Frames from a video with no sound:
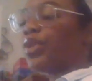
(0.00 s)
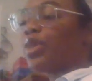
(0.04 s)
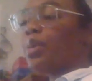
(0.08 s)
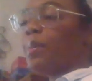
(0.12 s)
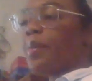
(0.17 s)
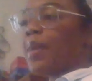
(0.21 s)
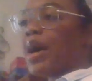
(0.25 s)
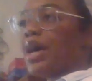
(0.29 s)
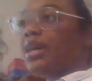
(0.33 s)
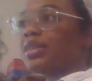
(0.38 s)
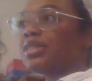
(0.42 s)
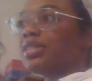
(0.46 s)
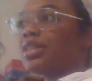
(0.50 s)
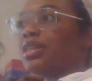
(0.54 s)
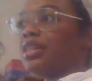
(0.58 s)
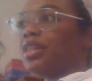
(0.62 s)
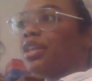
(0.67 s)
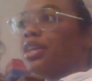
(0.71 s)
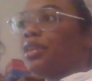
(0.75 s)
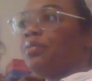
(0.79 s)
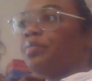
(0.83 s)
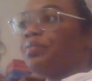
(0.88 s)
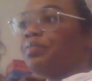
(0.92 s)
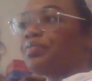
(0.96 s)
the
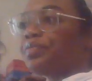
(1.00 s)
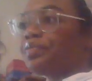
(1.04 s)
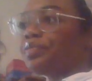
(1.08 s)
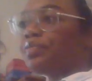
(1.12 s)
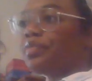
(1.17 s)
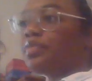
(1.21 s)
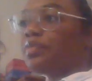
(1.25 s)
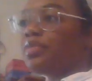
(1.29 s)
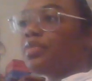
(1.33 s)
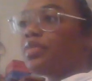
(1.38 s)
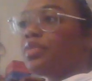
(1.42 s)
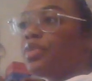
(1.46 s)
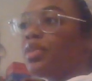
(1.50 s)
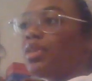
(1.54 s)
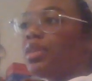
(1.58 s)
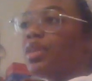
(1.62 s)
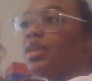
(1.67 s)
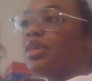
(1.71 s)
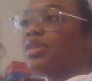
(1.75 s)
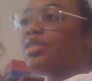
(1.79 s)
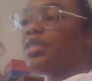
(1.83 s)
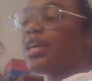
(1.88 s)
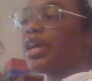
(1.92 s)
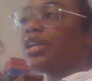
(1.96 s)
masculine.
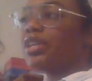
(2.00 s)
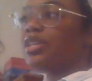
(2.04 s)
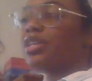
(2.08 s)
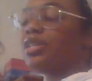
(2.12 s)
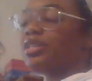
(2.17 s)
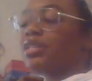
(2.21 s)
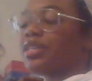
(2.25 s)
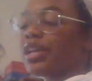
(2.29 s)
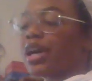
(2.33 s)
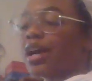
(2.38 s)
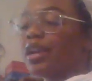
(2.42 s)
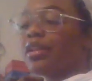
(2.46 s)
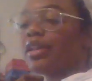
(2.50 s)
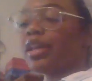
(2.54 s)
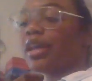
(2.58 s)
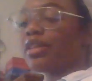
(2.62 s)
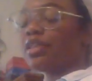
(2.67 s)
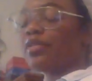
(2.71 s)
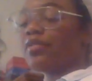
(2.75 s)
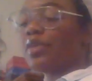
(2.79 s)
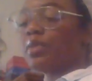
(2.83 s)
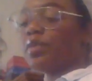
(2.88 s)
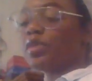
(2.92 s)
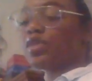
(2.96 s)
It's kind of like
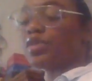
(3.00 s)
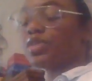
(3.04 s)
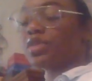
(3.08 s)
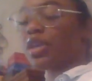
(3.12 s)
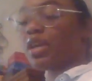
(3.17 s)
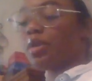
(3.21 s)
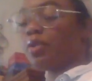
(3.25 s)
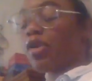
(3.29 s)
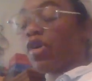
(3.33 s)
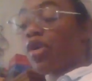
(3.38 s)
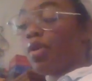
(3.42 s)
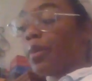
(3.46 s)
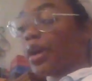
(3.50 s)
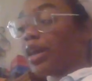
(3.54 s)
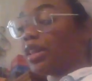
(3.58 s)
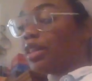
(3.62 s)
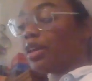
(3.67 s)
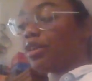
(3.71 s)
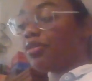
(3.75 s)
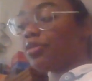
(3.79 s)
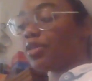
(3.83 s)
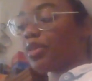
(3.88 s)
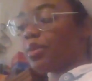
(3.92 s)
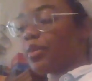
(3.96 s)
the feminines are saying, oh, my
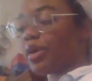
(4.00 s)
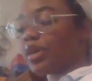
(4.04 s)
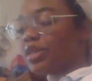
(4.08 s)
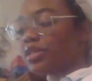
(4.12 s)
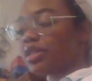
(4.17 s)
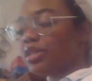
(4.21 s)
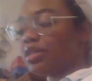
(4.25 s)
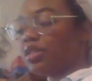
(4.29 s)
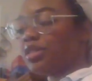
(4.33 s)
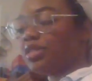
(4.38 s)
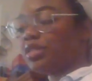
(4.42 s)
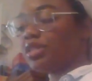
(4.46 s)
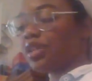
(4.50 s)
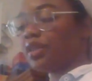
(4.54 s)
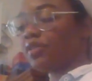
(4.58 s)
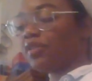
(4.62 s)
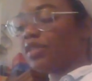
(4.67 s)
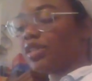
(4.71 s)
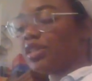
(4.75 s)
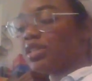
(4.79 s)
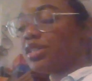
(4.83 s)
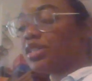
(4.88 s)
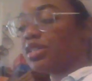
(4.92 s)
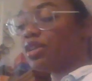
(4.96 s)
love for the masculine is
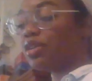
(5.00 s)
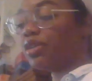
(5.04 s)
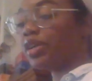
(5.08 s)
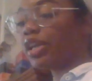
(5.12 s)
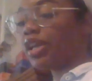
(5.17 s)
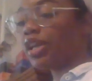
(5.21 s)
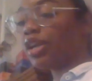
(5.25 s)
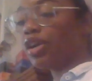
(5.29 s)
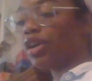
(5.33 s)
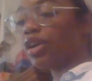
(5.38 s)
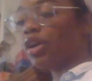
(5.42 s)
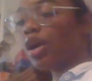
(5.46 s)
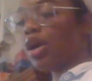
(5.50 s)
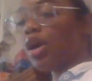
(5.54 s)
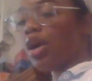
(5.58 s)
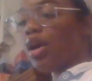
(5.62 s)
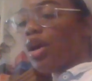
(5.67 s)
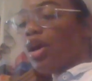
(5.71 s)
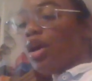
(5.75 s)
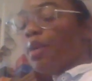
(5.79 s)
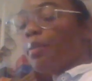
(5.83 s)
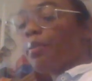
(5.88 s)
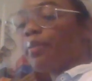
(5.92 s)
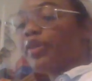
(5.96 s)
definitely still here,
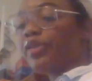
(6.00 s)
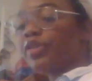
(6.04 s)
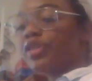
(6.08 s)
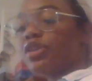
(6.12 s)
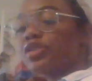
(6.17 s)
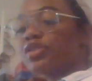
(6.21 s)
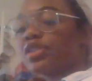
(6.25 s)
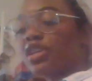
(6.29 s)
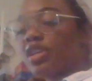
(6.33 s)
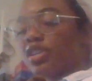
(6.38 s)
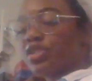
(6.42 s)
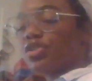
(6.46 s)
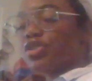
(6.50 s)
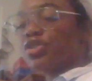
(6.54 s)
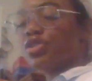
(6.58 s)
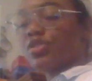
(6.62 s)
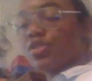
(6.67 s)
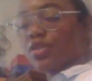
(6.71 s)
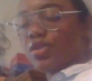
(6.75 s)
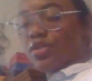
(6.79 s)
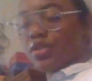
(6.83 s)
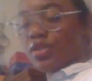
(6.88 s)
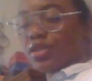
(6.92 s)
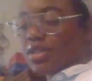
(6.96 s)
but there's
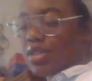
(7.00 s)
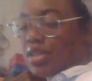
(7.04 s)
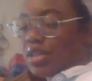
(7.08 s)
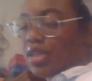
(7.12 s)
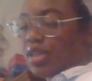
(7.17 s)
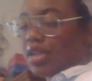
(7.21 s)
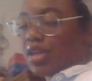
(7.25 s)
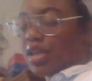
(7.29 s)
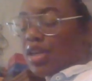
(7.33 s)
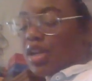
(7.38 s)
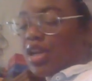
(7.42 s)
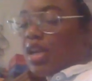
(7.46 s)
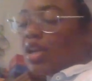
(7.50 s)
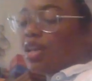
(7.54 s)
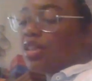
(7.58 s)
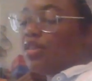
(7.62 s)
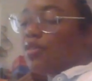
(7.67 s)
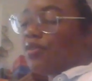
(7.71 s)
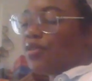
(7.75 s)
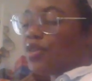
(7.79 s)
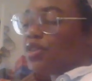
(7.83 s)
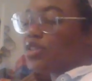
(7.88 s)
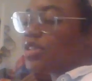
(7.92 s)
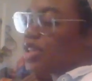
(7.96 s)
uncertainty.
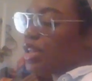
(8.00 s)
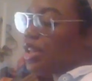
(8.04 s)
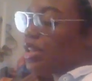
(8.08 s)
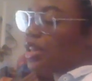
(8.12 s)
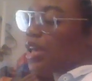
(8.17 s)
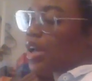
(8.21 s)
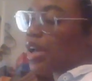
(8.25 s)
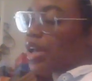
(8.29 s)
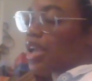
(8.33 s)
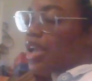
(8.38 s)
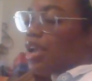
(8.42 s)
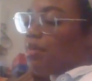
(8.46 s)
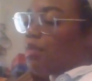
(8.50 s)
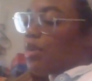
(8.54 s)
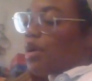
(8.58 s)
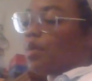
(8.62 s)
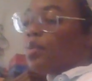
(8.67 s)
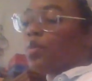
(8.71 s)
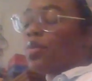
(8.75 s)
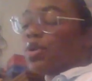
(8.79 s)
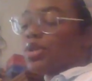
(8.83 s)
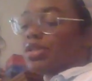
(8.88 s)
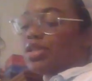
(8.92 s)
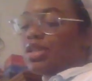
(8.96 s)
The first thing that came
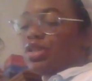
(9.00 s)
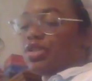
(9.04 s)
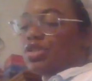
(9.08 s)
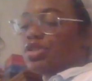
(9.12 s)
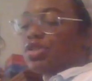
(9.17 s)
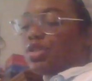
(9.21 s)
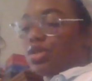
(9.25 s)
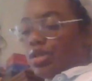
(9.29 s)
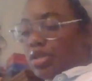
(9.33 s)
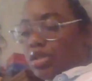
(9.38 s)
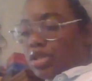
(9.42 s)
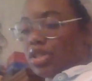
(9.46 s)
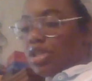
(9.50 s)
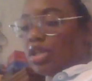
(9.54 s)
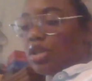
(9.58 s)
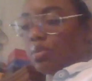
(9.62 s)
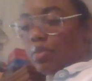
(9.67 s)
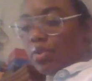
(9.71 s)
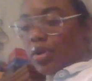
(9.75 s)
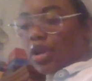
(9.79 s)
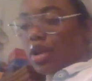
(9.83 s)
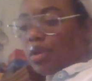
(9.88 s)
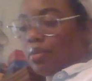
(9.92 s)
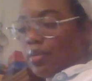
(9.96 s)
up was uncertainty,
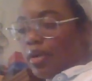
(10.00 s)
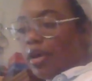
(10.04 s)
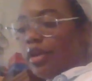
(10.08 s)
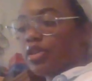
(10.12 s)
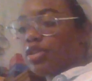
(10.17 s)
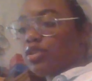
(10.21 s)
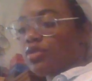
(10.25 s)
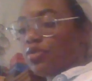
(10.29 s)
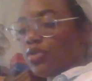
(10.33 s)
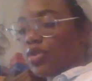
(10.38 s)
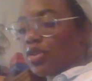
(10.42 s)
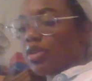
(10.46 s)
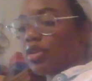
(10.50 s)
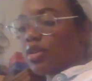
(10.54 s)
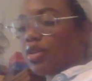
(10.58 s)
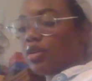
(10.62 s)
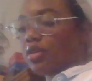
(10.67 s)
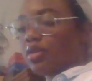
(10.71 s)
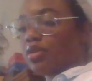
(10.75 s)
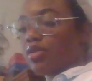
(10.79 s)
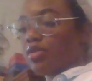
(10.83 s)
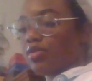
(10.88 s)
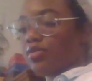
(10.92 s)
pretty much, for the